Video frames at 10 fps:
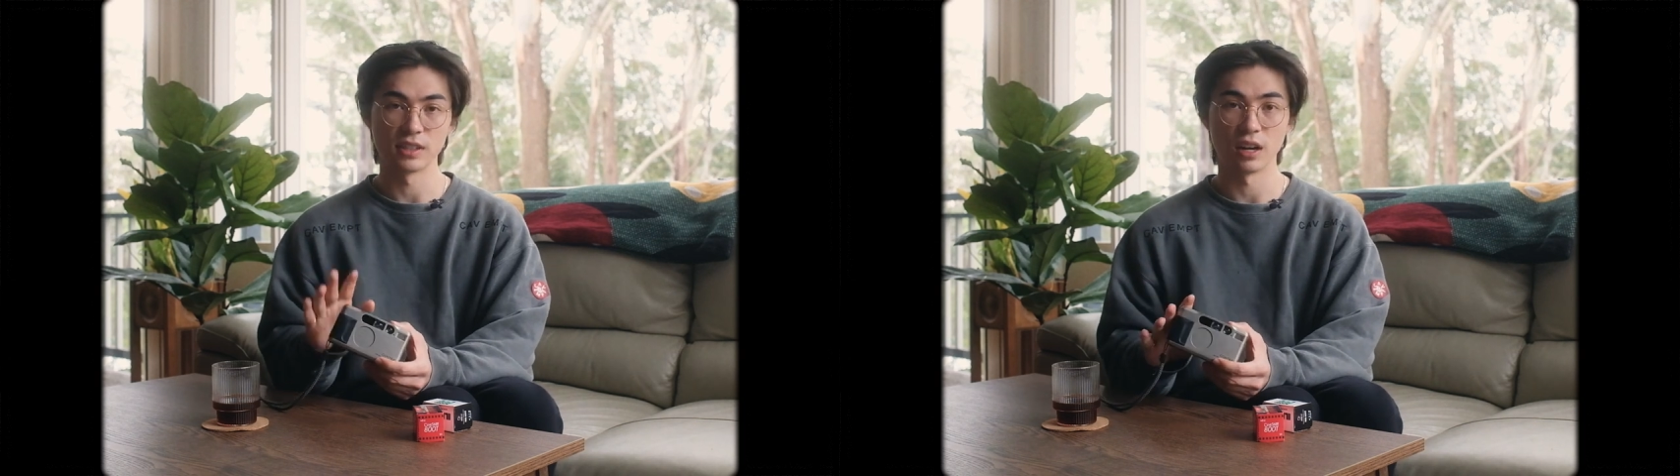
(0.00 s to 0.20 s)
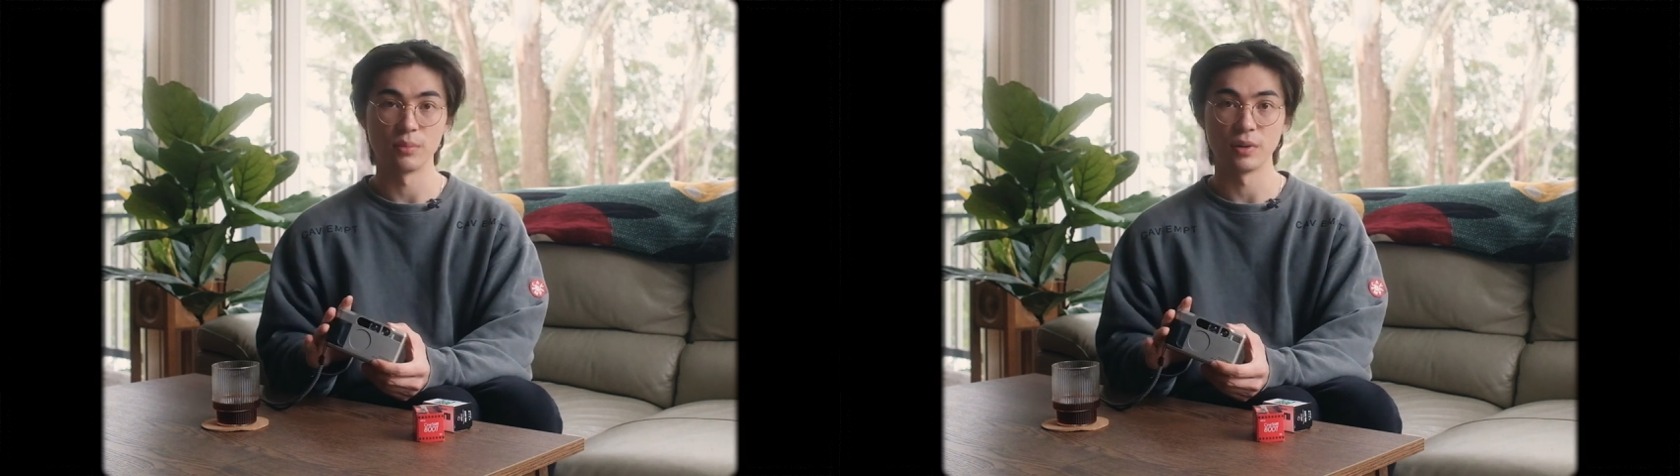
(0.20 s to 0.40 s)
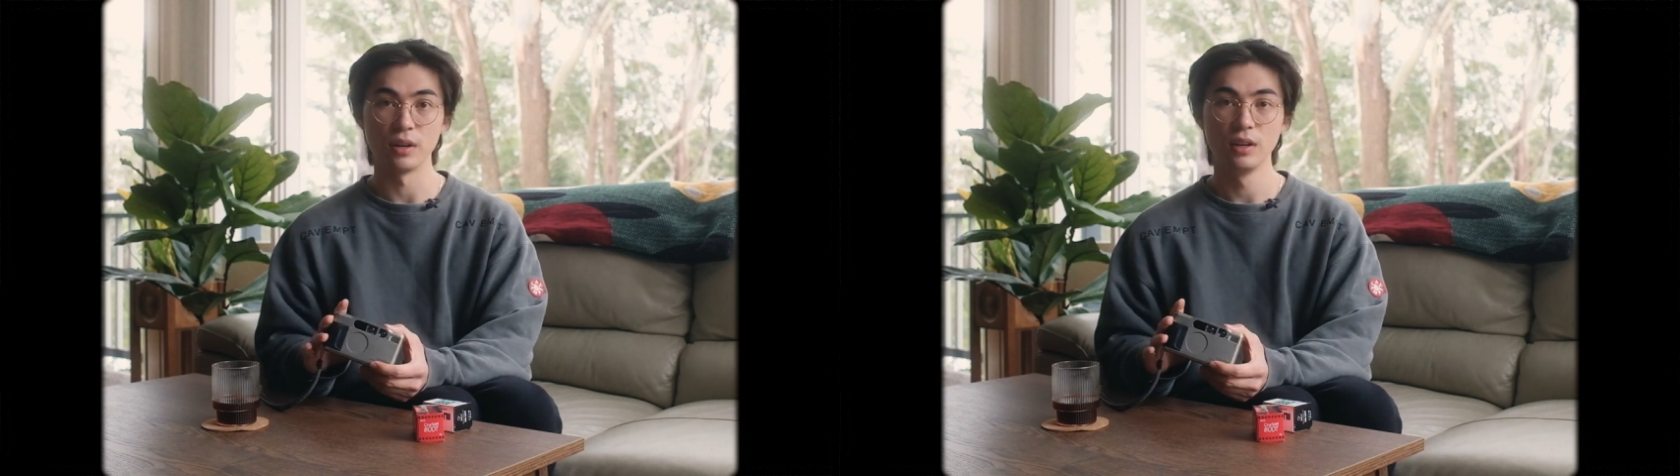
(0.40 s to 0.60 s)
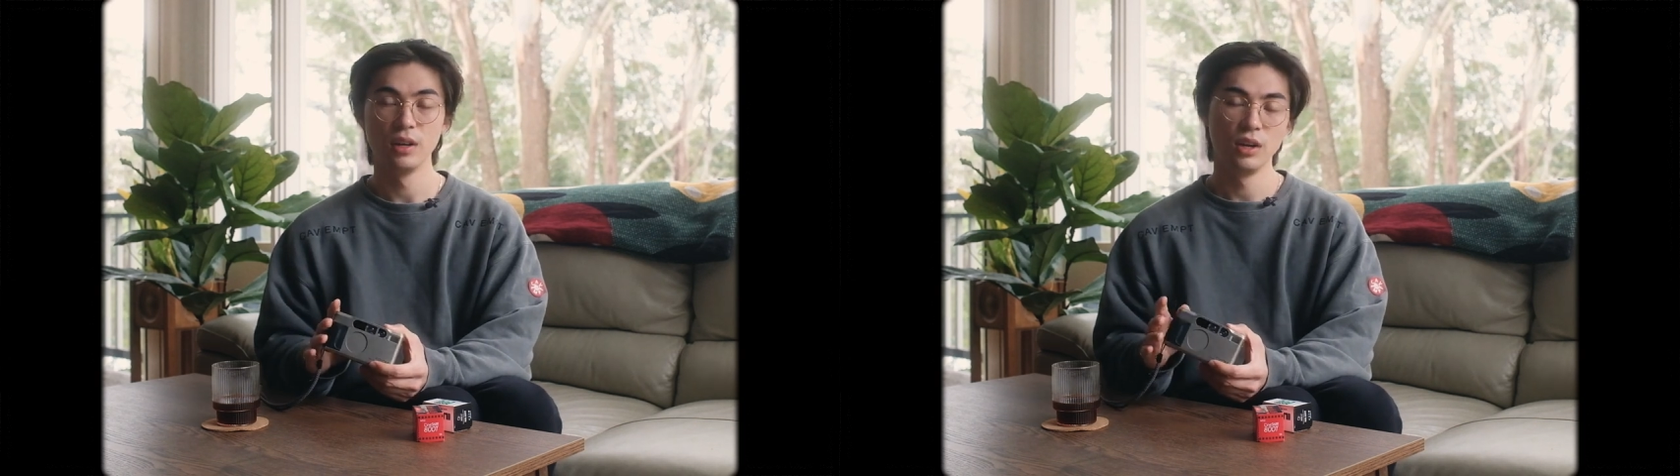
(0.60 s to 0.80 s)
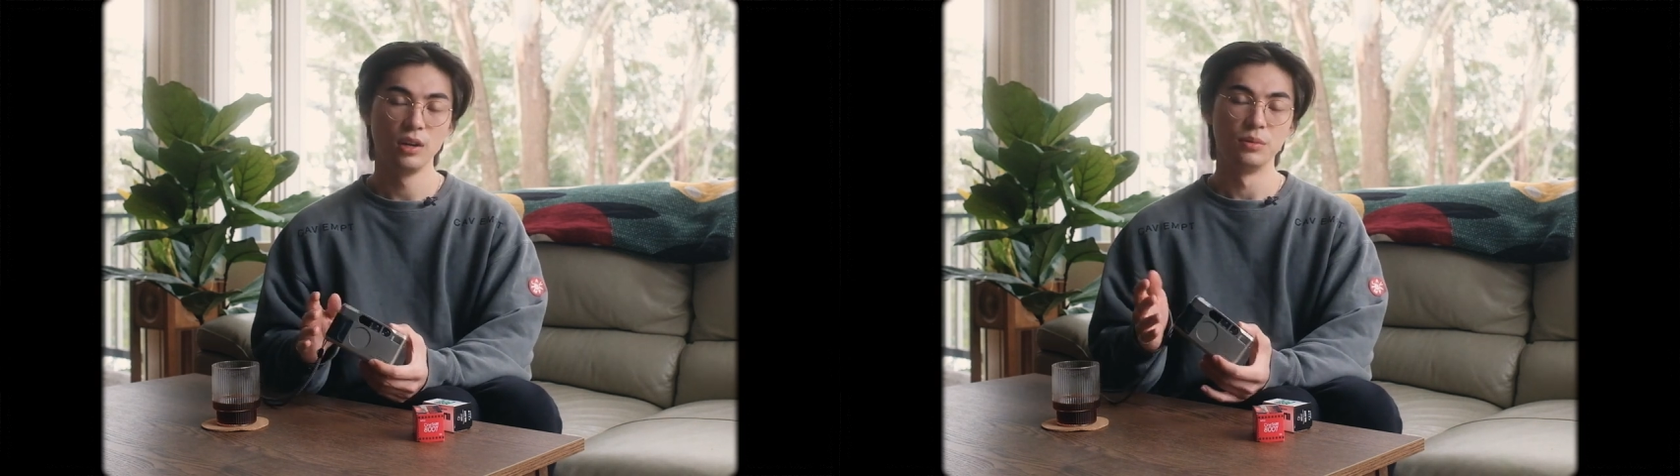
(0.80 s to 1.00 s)
camera
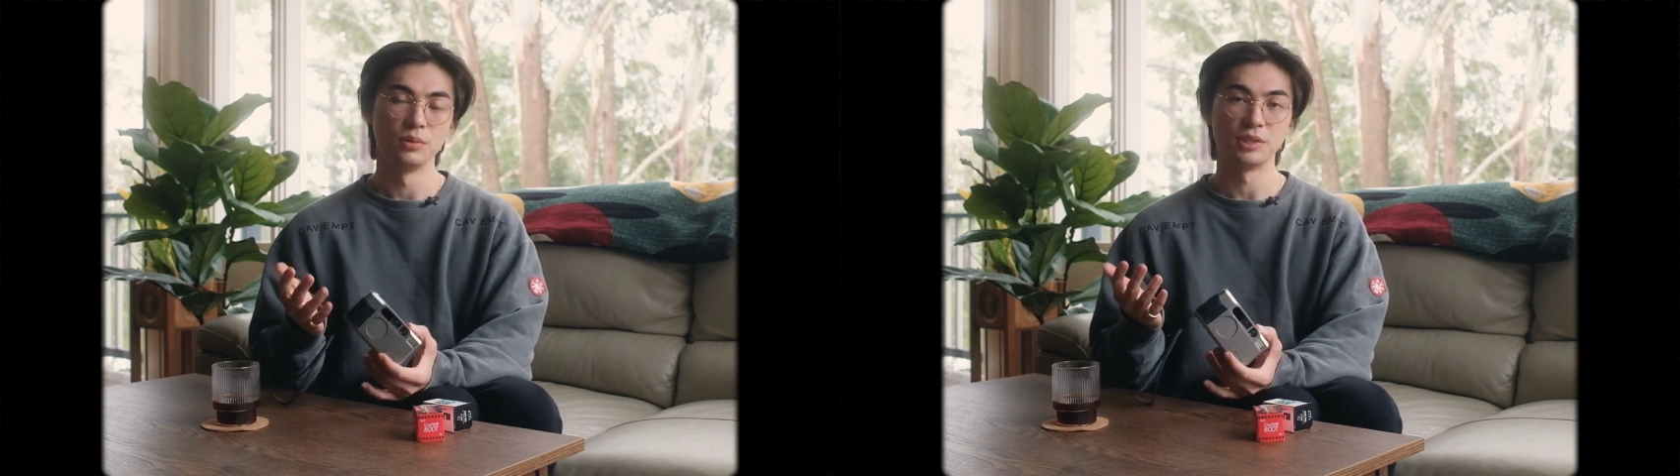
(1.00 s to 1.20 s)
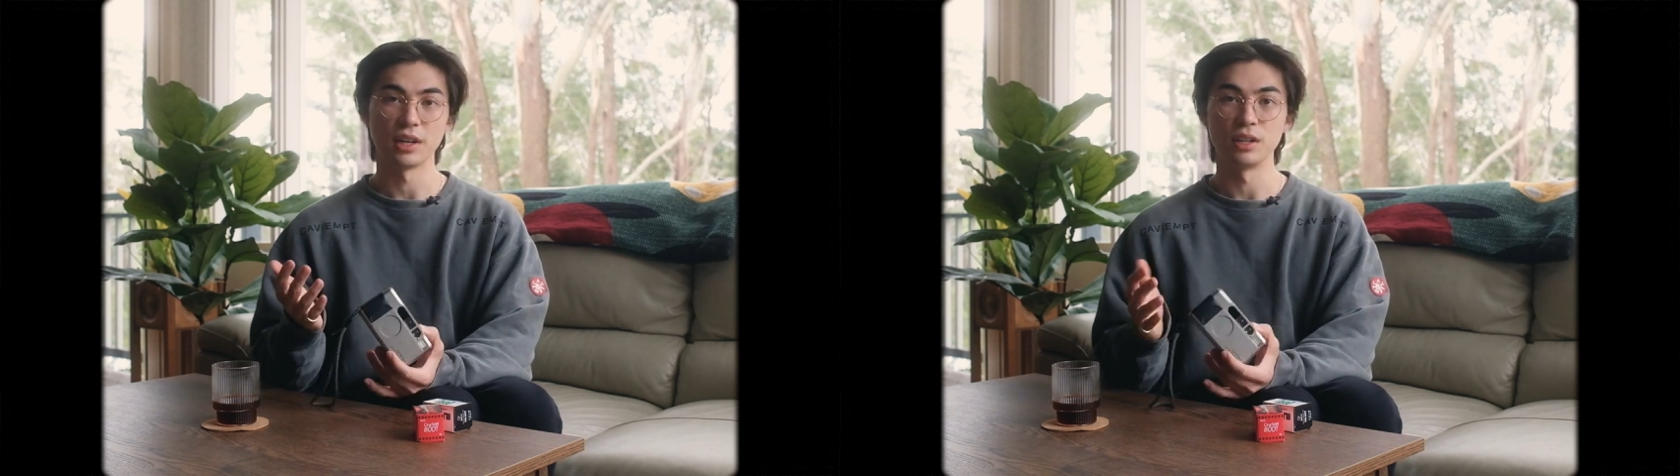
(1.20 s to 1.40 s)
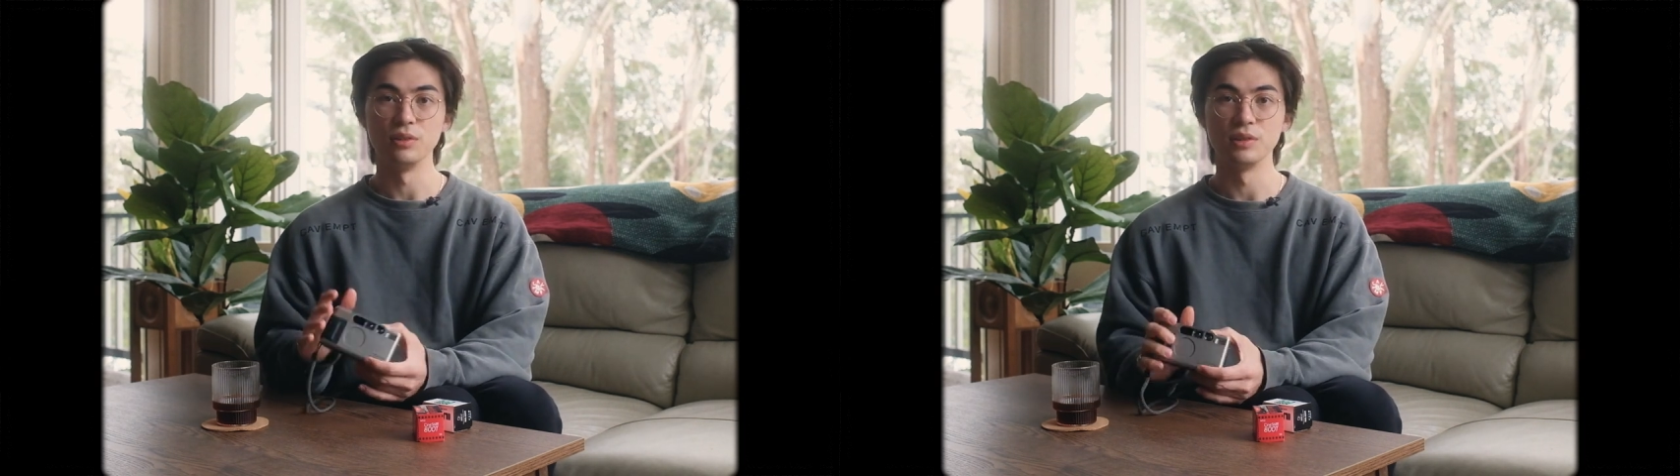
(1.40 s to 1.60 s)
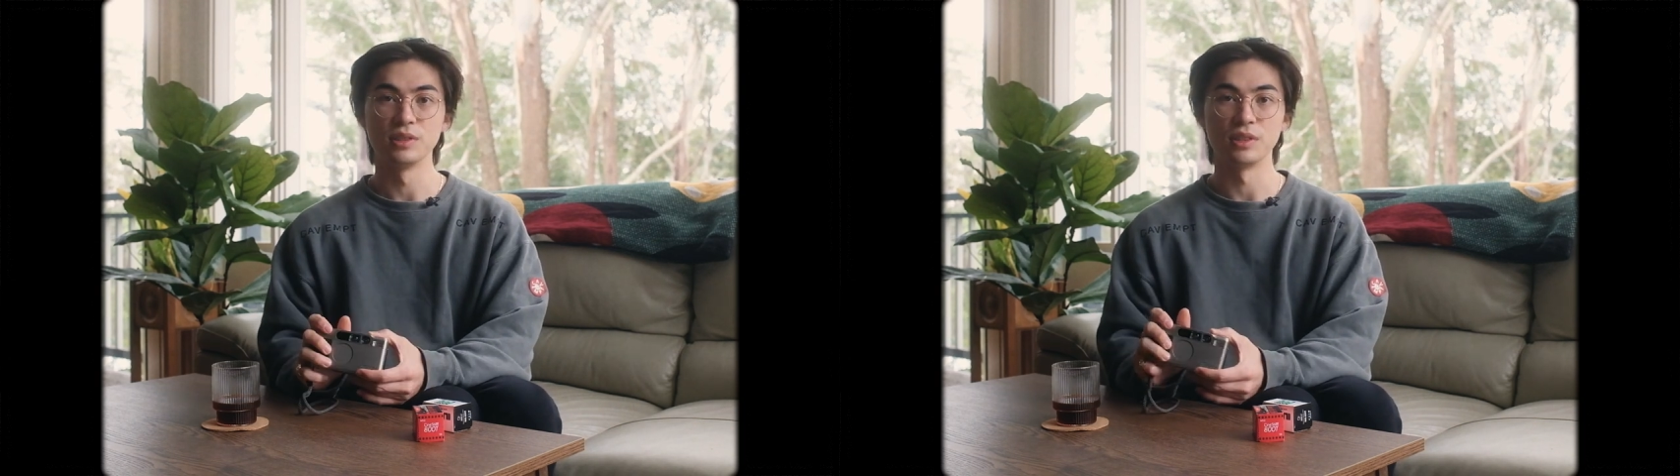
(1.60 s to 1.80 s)
which I can use